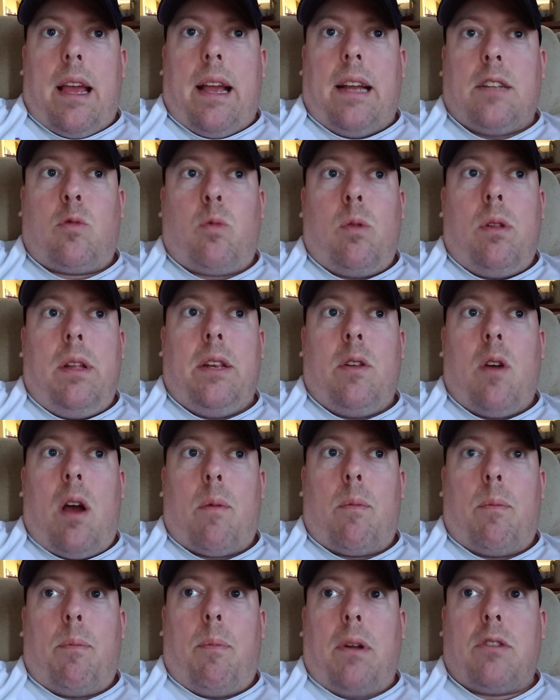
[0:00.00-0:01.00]
it's really
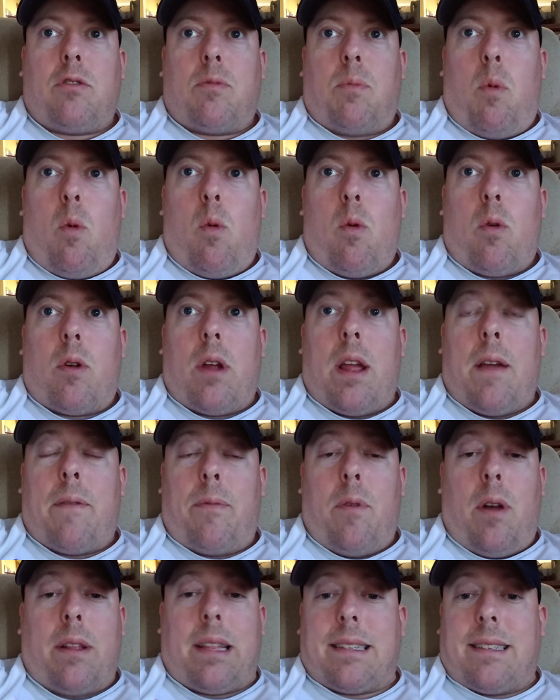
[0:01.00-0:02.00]
not much more, if
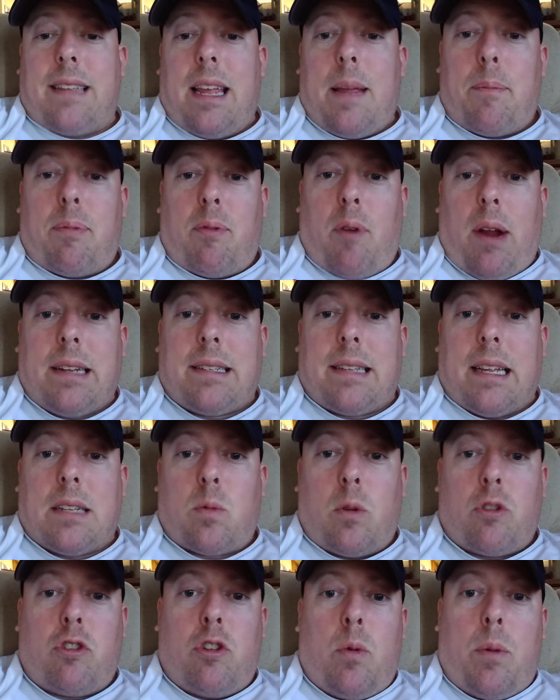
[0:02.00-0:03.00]
not the same price as
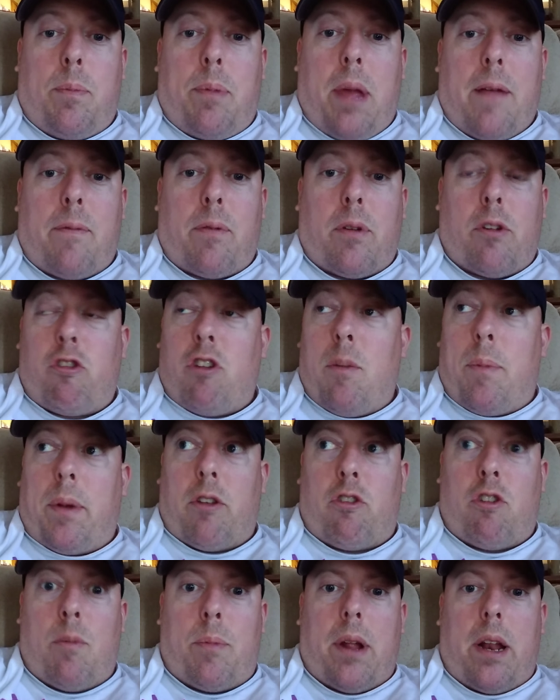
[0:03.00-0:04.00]
what you would pay for the shipping
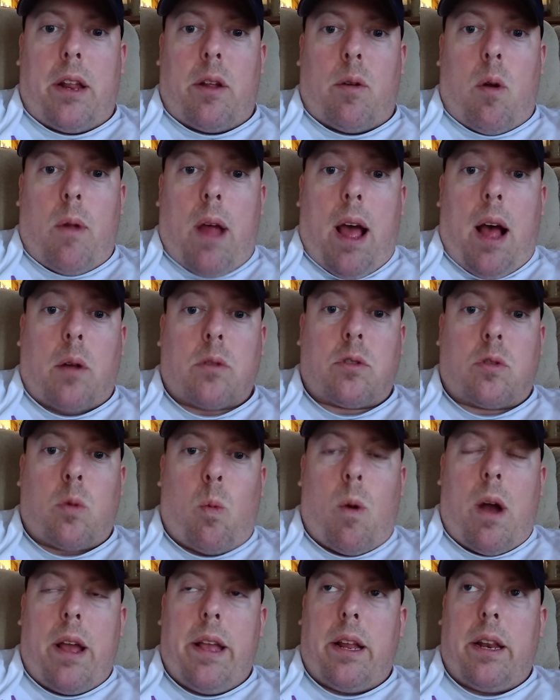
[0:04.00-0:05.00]
and ship it out of your own house. So
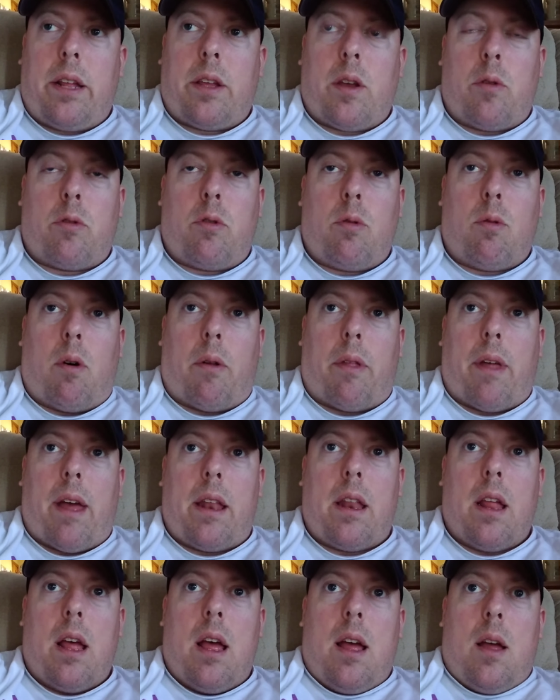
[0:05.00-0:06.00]
why are you going to go do all
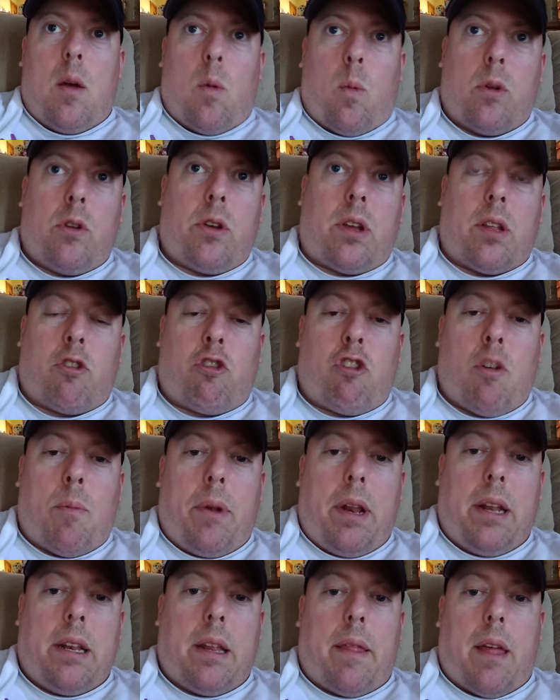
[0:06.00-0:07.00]
that when you can ship
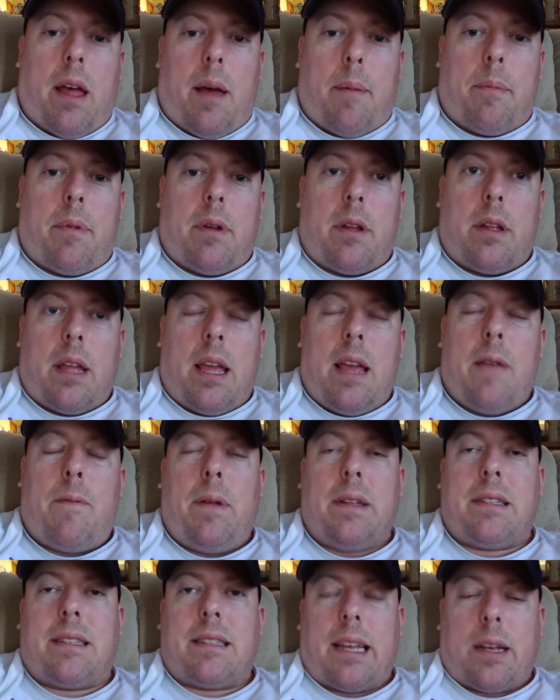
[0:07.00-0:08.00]
it into them if
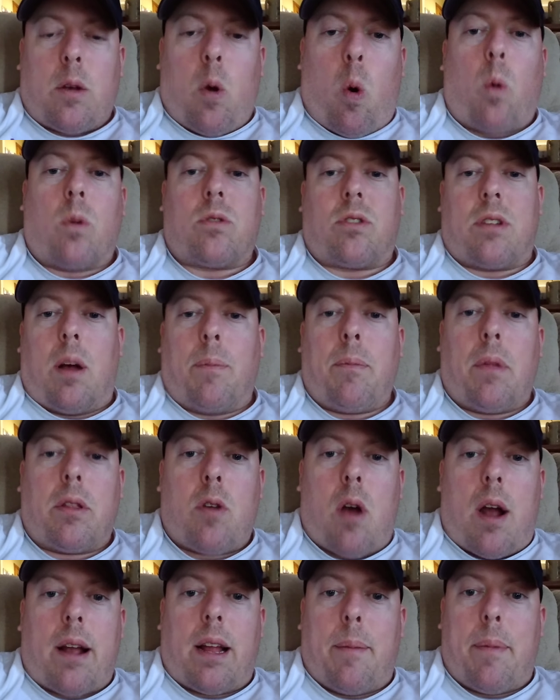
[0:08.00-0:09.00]
it's like wholesale? I'm not
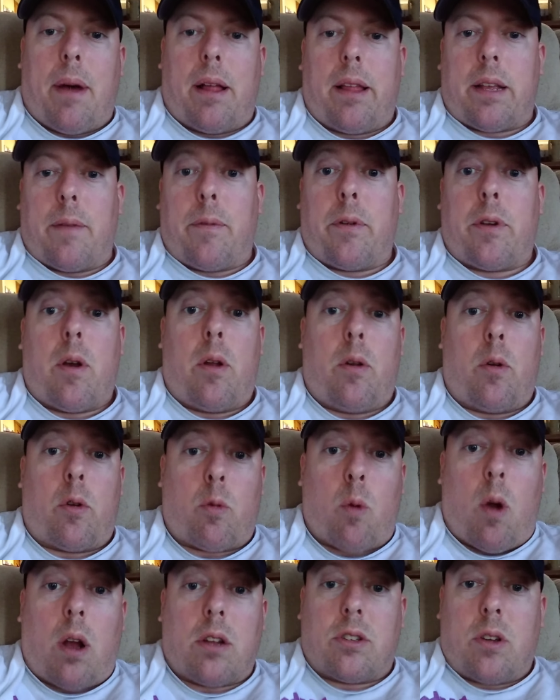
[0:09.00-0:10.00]
talking about like if you're going to a
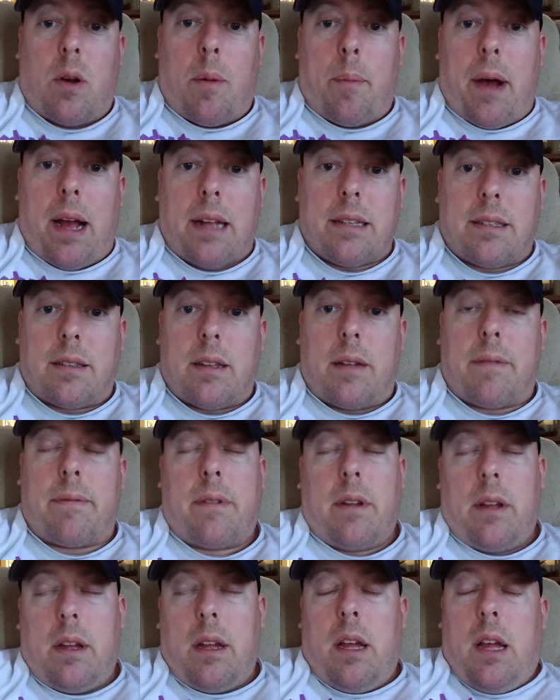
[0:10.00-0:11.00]
garage sale and buying stuff.
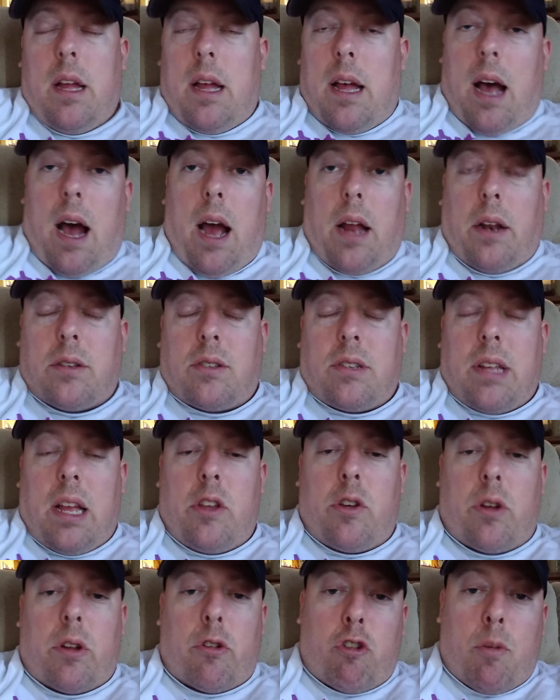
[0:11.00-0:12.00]
I understand
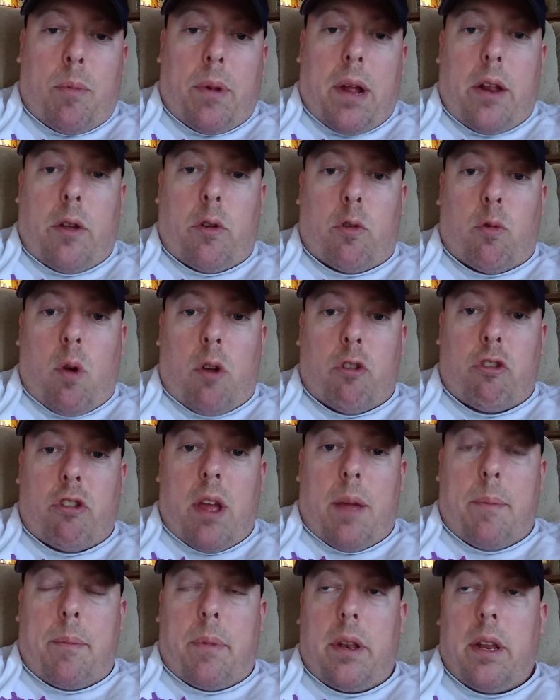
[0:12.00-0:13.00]
you're going to ship it out of your garage
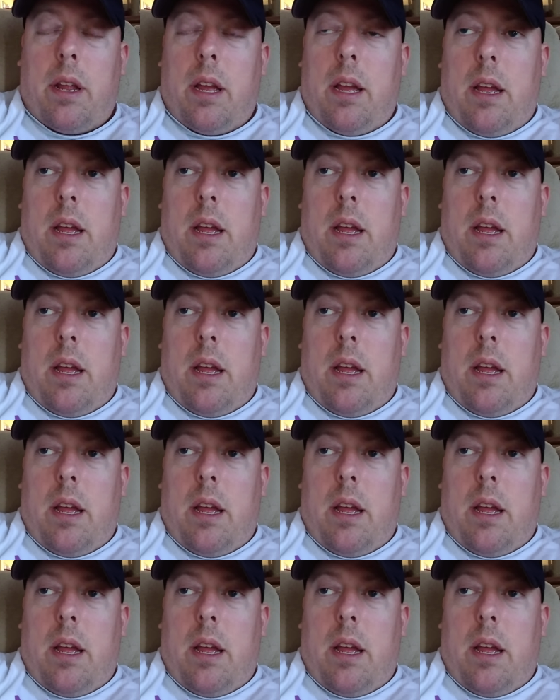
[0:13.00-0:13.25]
then, but